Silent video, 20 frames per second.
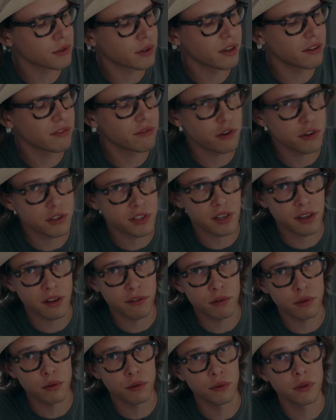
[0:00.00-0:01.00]
Okay, first I
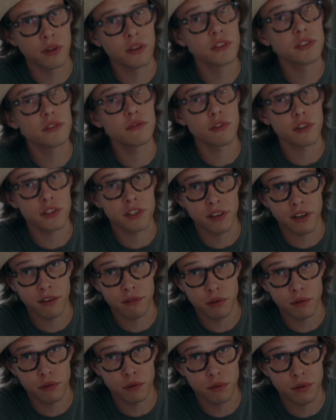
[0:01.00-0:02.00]
have to do this, first I
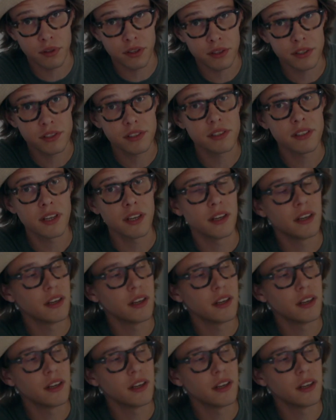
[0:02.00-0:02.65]
have to do this.